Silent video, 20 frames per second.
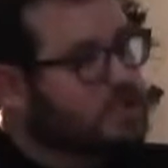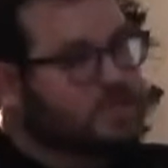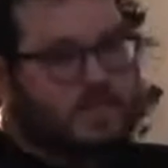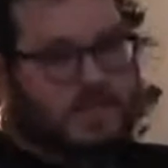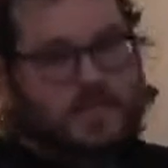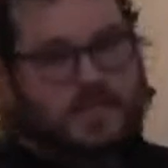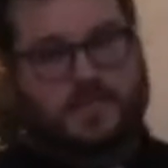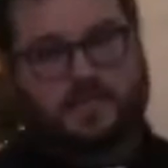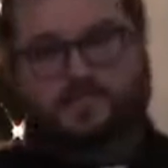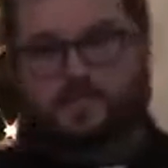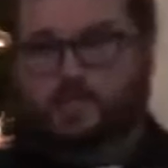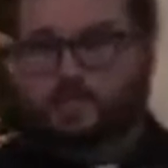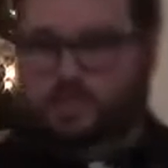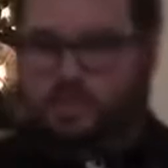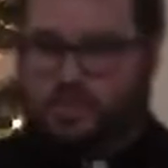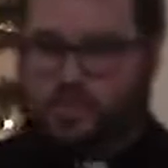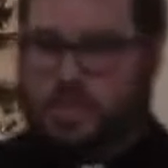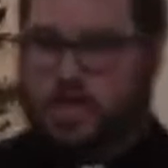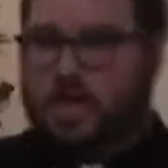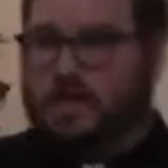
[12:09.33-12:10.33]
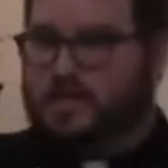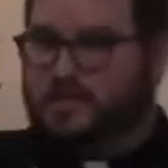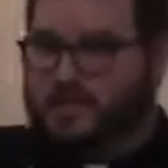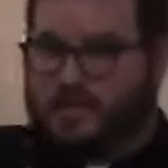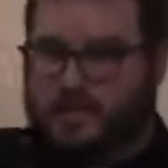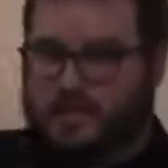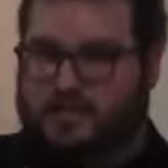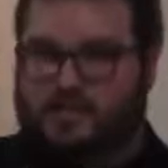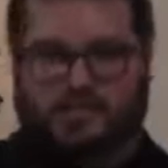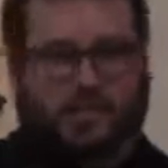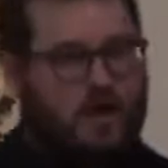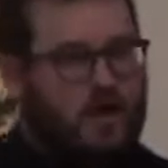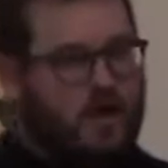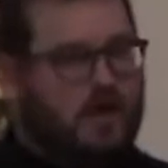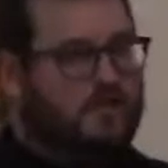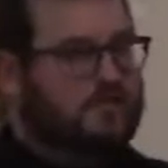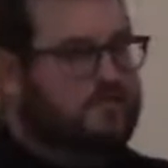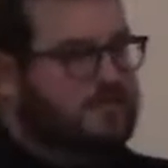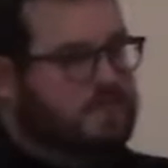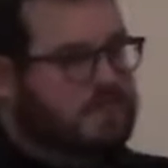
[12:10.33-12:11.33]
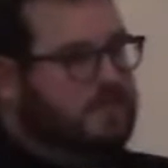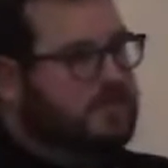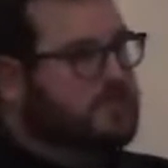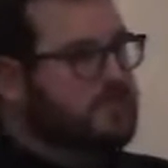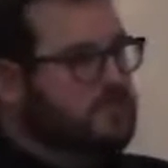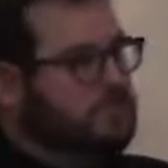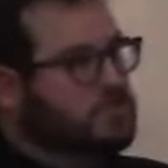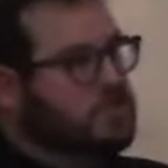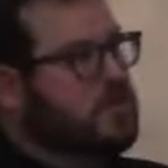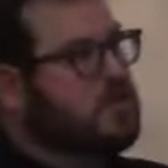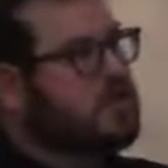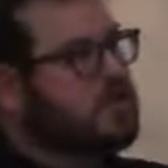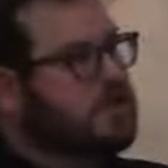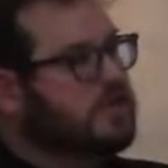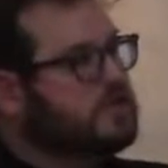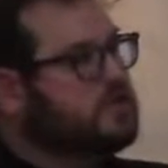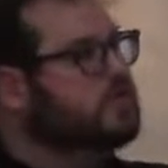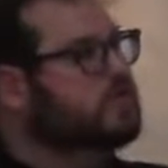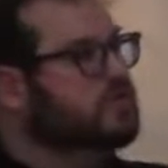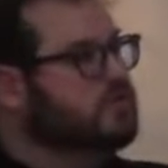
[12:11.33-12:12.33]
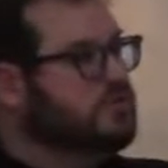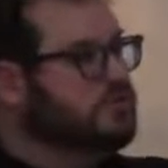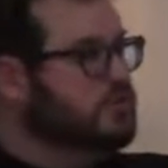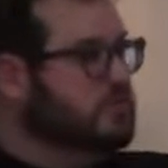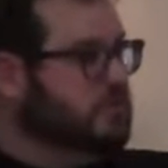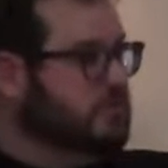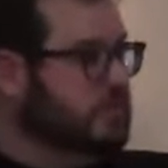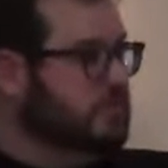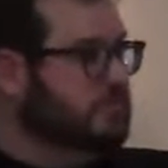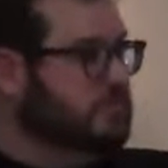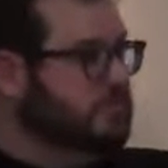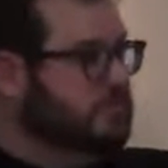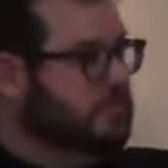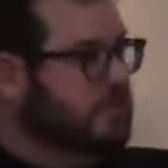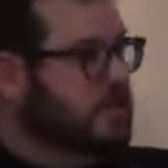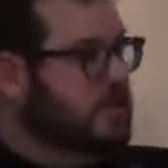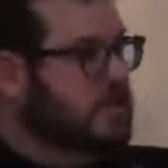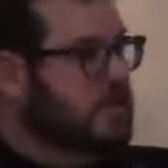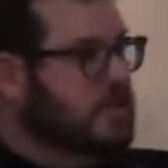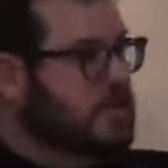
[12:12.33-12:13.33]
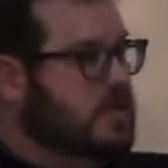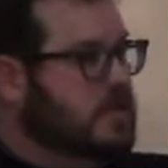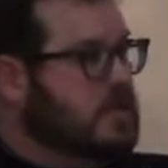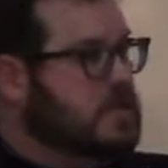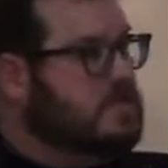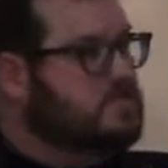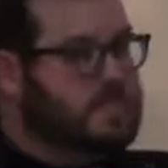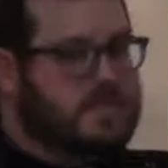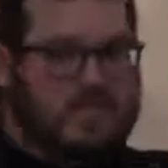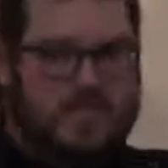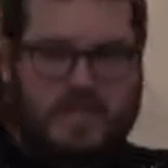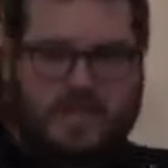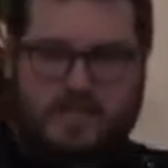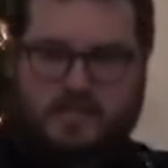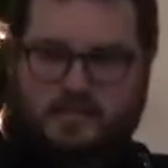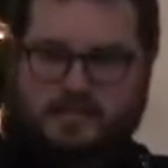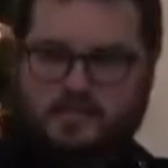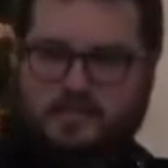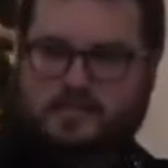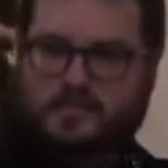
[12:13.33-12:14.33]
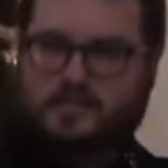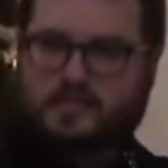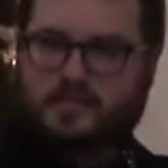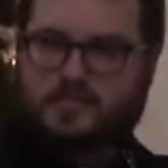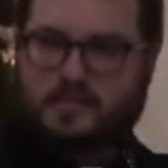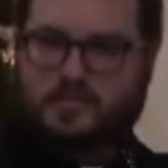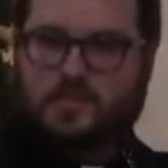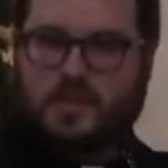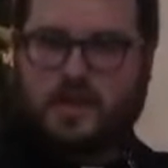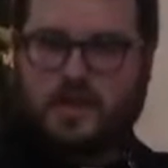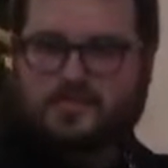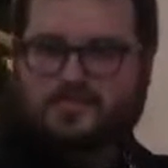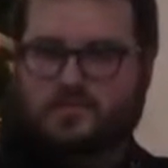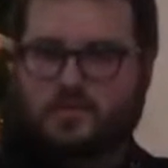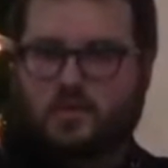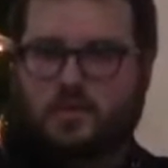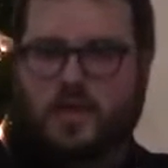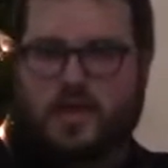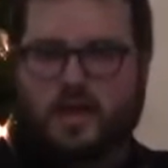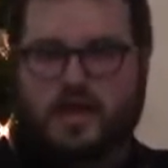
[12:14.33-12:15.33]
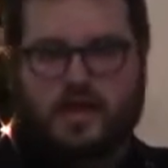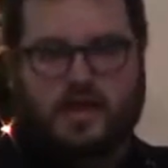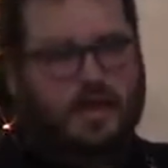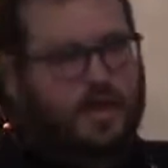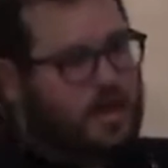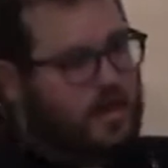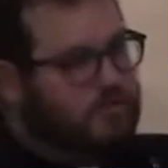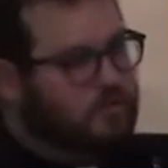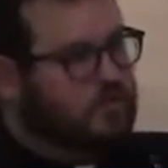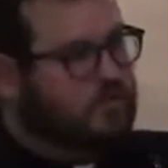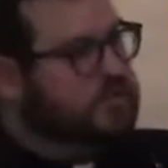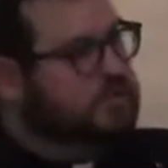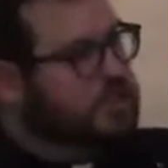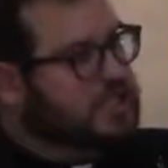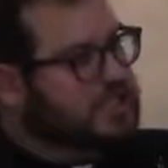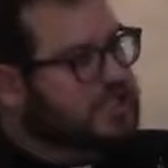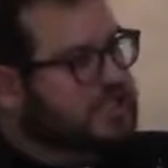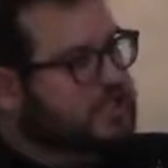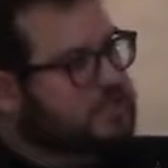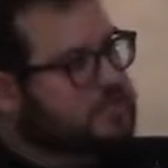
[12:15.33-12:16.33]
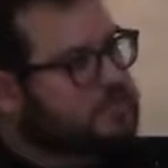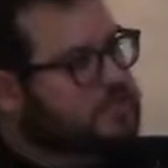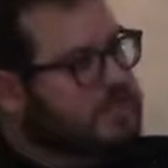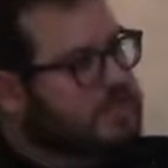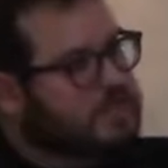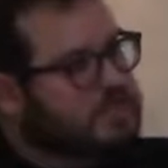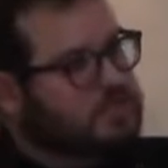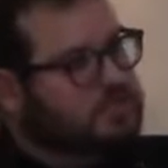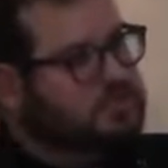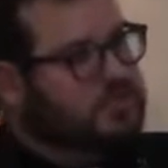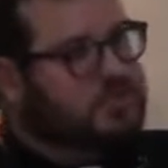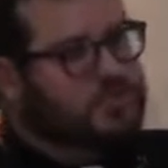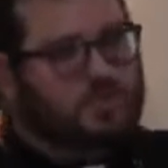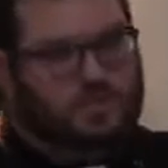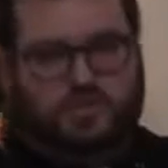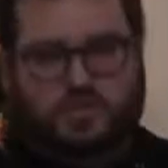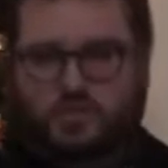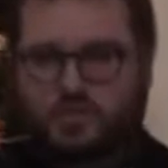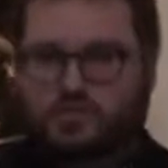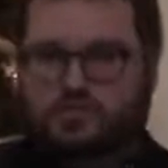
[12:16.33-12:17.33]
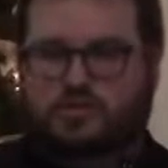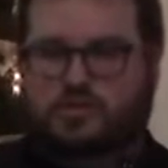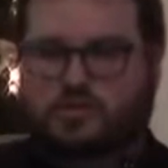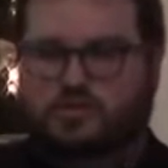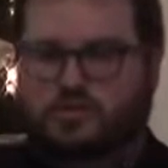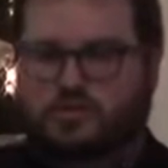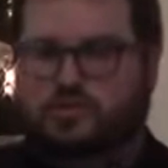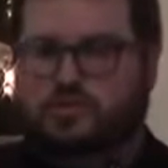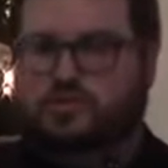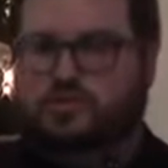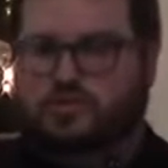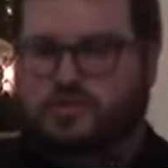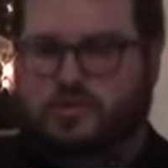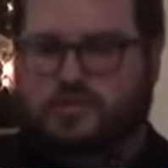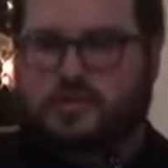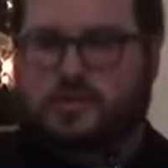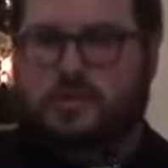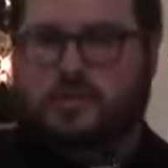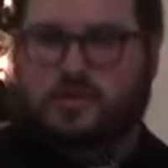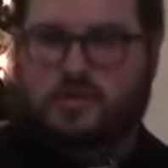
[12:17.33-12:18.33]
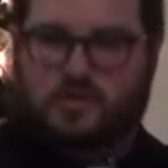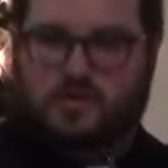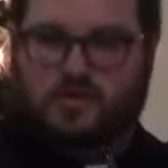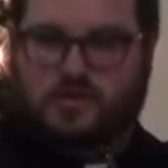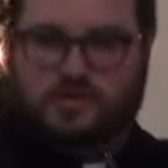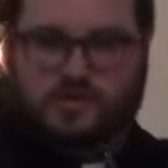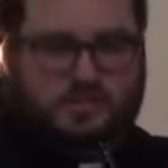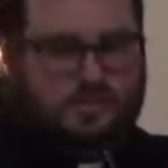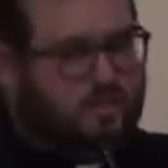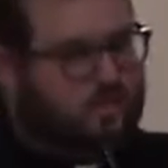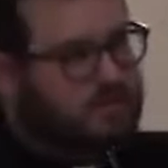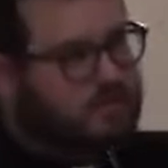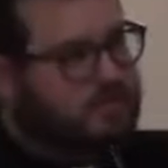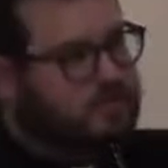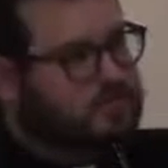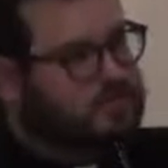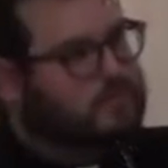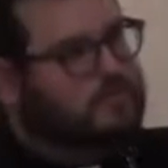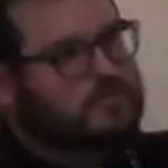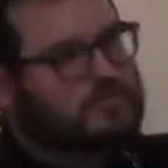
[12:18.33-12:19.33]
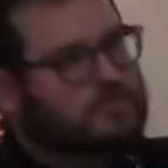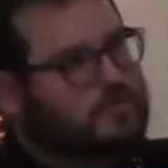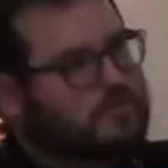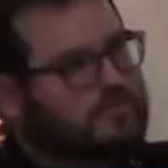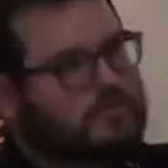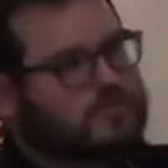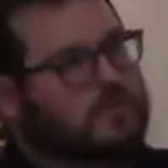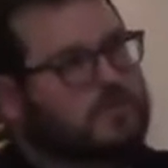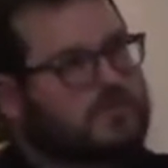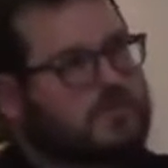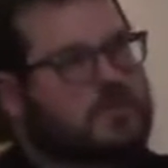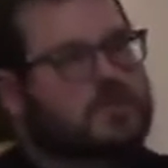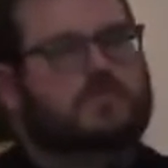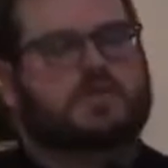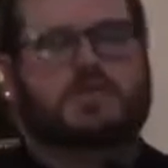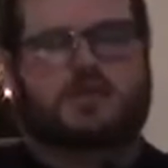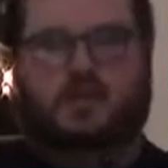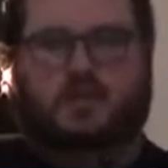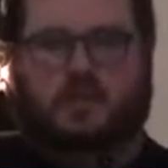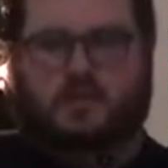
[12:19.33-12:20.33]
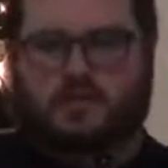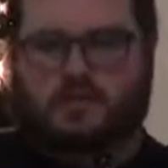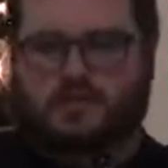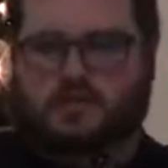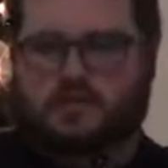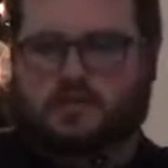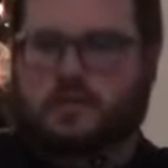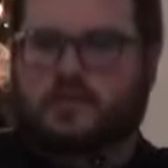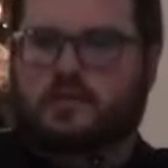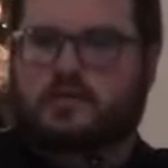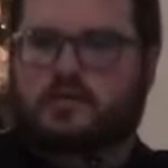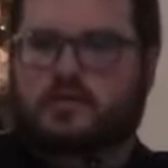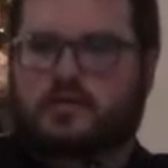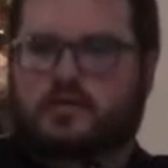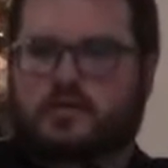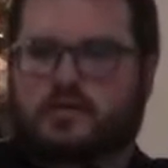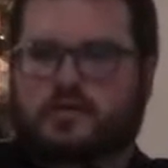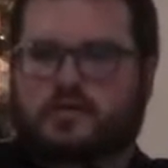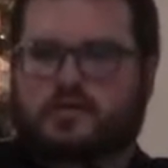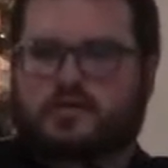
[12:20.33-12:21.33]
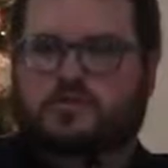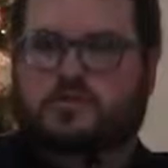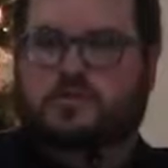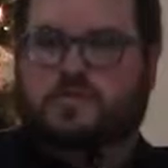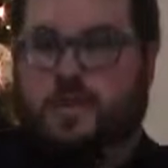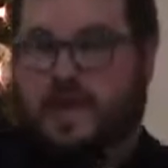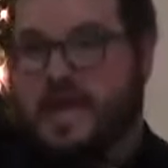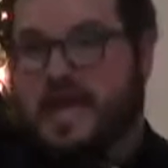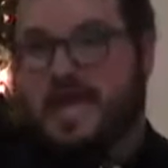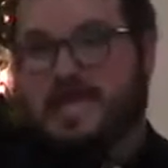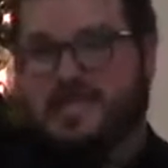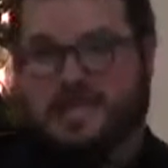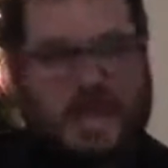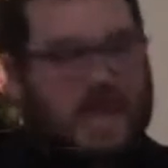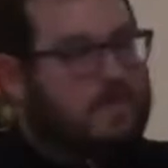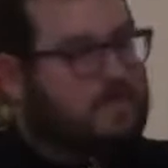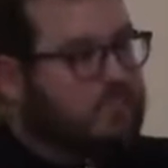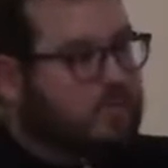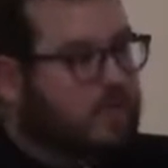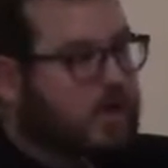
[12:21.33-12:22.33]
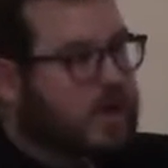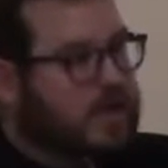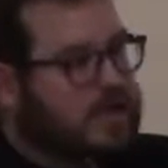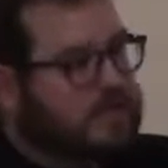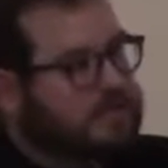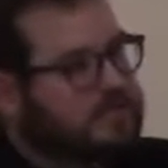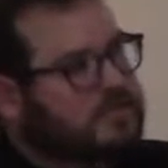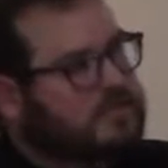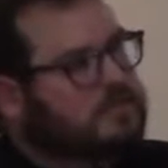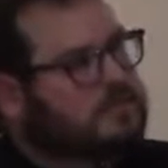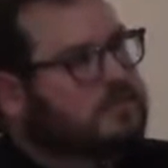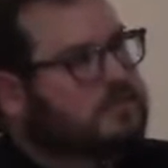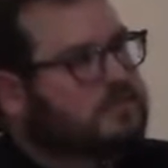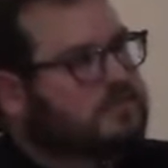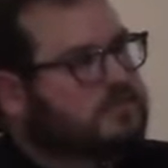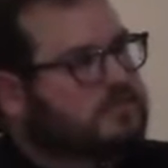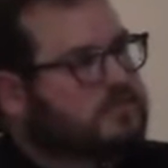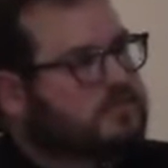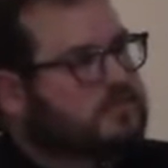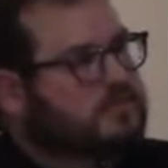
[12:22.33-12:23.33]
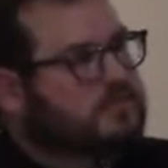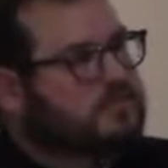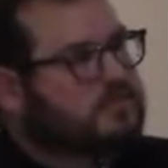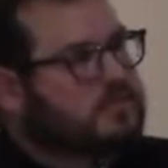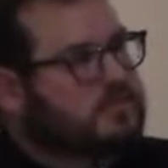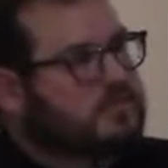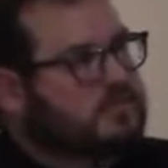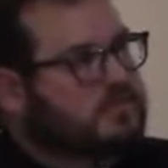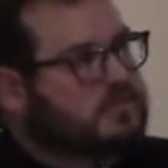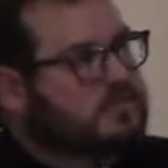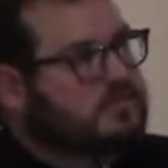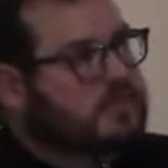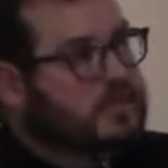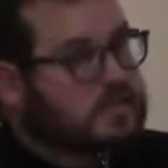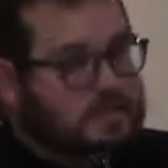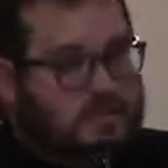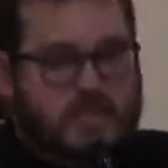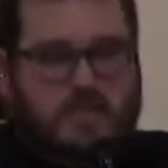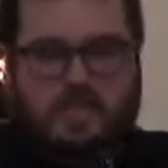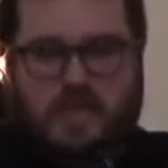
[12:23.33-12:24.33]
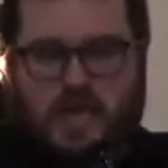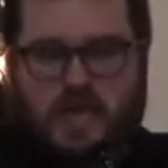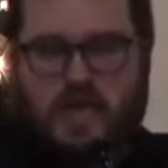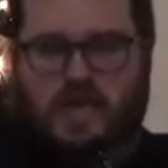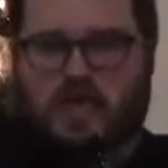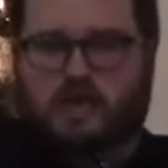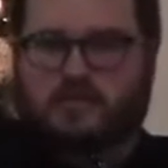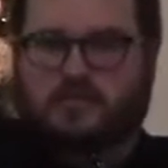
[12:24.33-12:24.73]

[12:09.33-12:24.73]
the beginning of Luke, John kicks off this journey to Jerusalem he begins to pave the way for Jesus' ministry, which goes to Jerusalem, and he knows he's going to Jerusalem from the very beginning to pay that price, because he can,